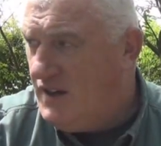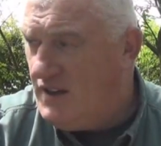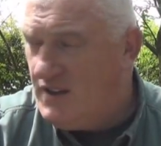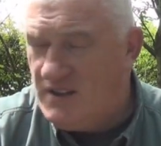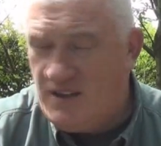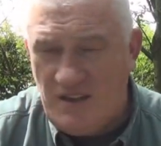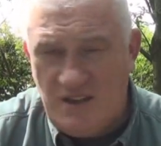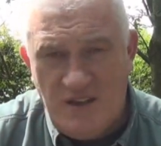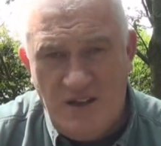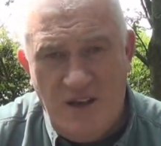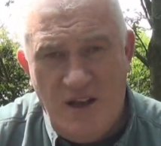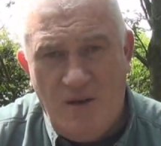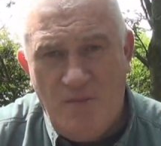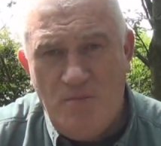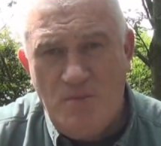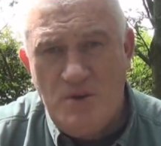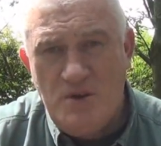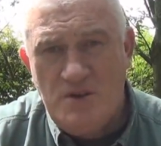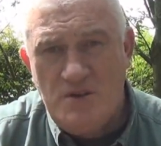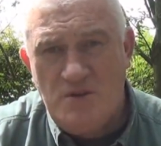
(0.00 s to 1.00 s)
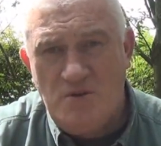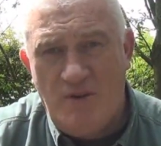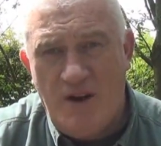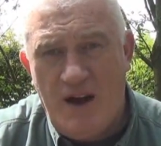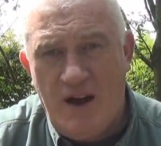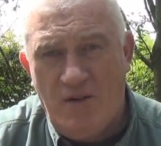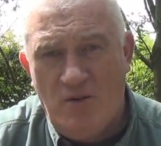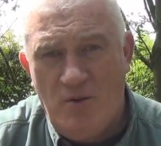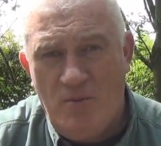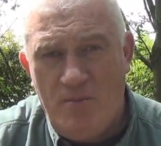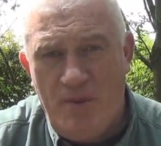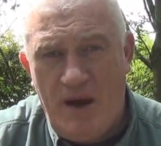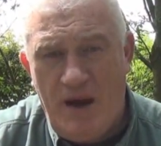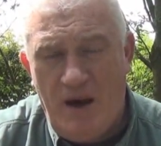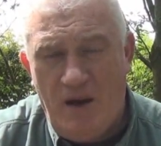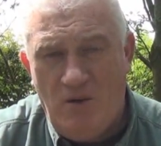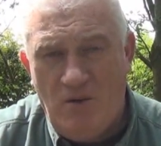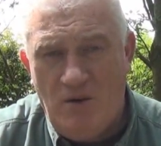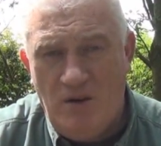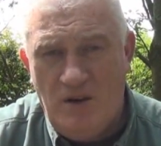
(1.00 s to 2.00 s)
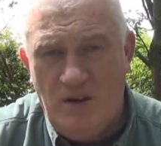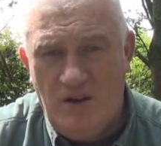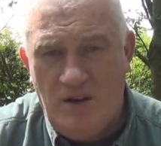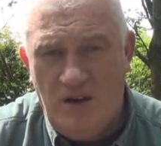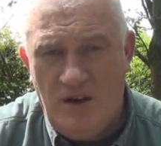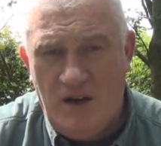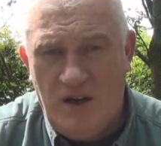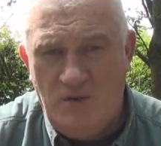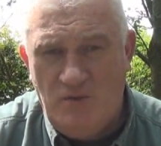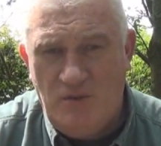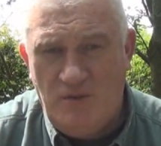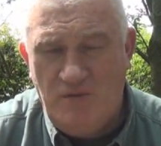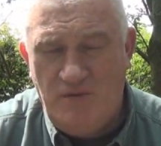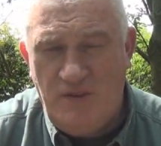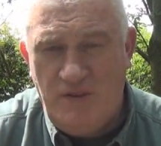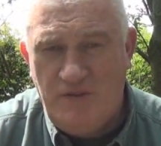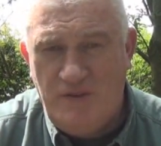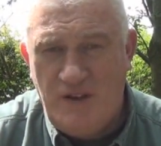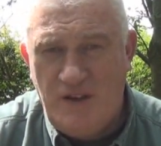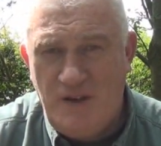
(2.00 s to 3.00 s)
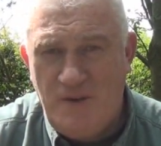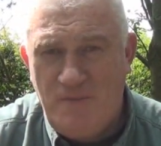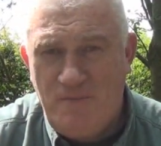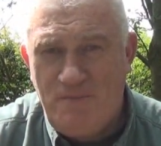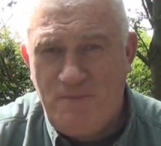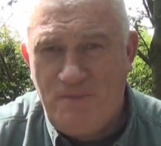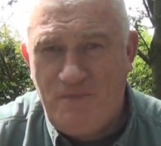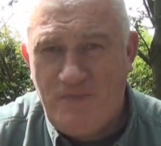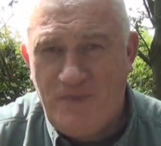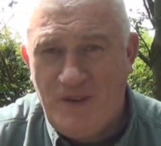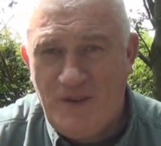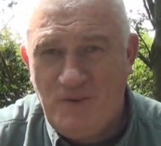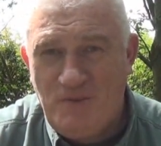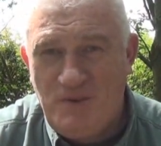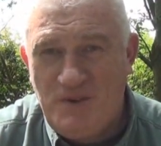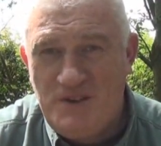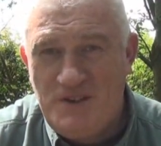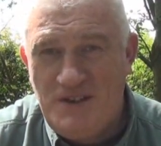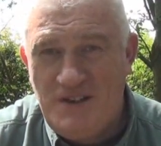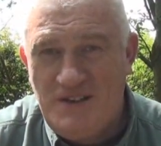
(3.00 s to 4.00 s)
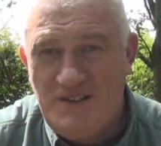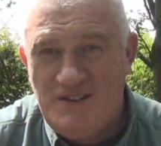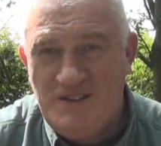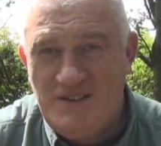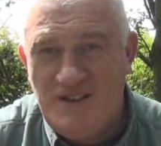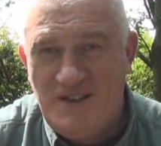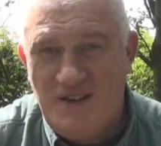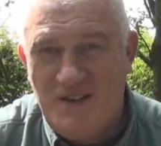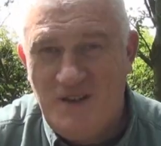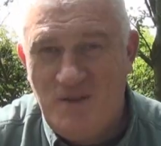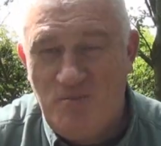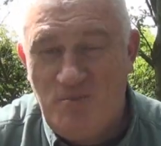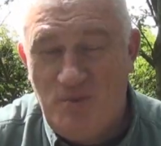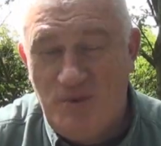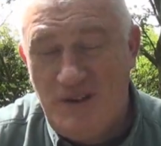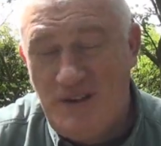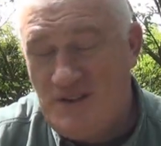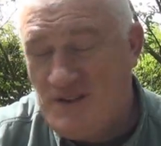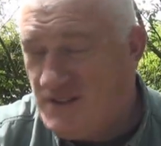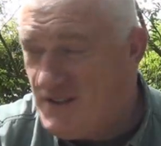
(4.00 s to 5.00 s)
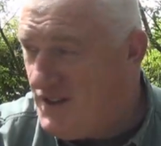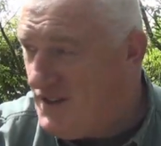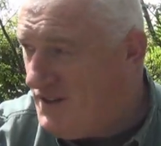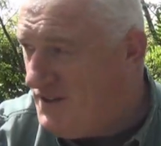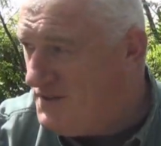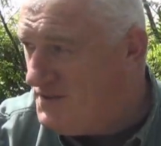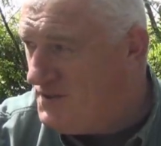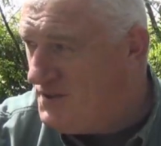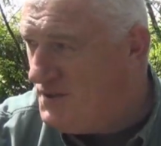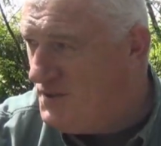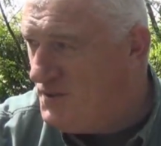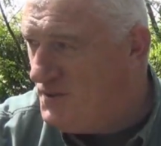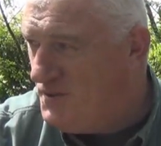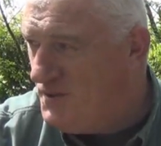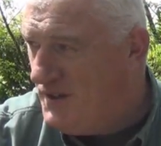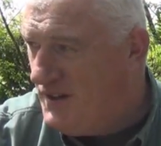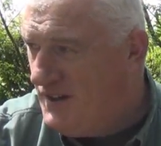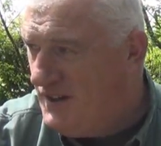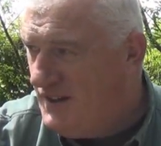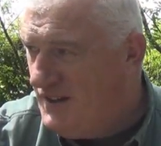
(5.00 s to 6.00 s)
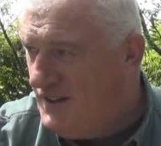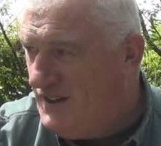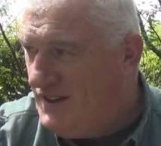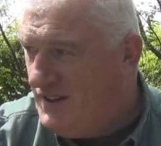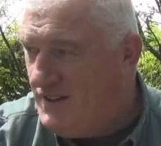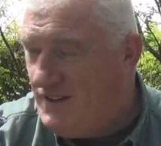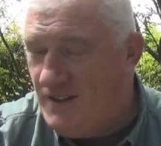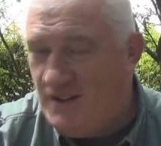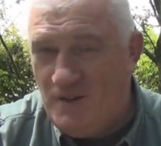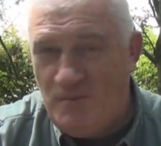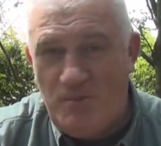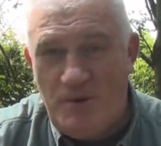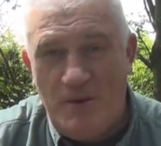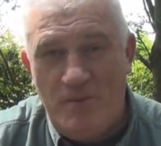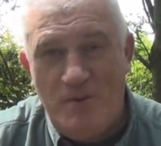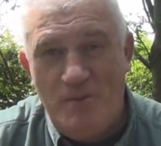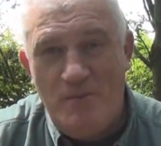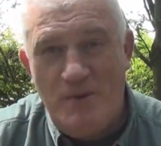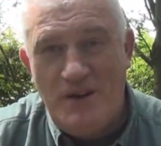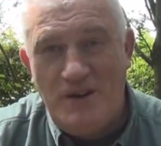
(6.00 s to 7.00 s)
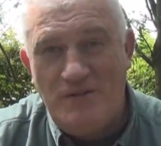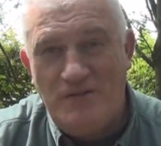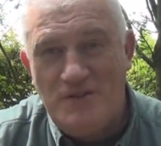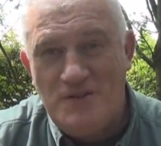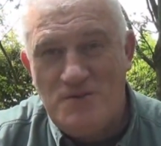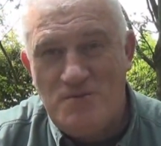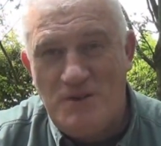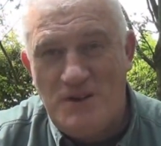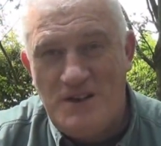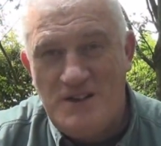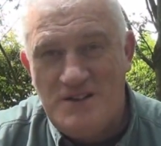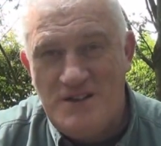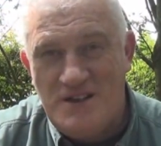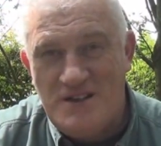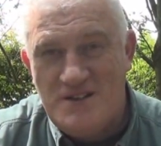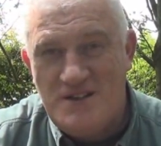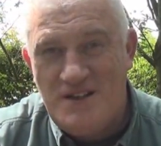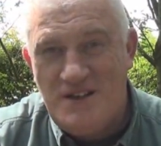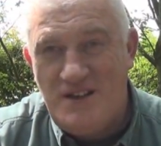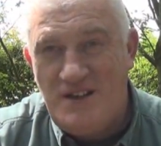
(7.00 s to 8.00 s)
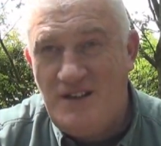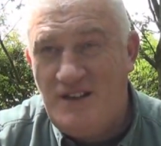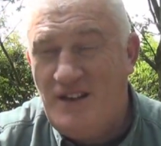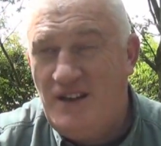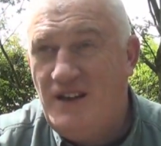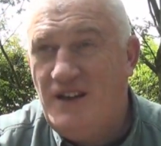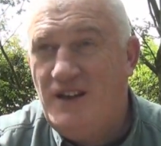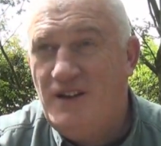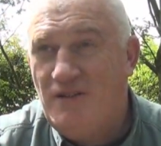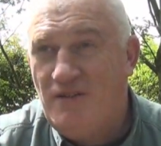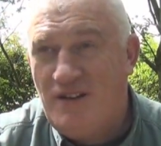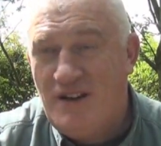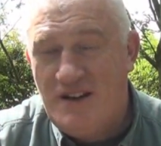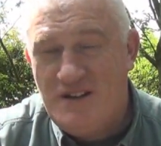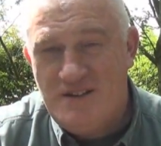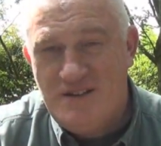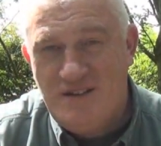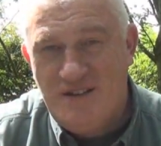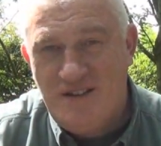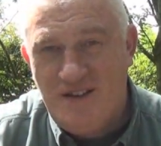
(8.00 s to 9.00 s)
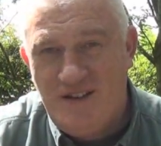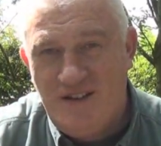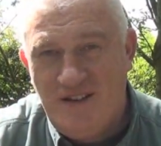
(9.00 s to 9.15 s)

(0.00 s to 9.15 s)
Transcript: I think the numbers are at about 150, which is a brilliant start to the prepper meet for 2016 here at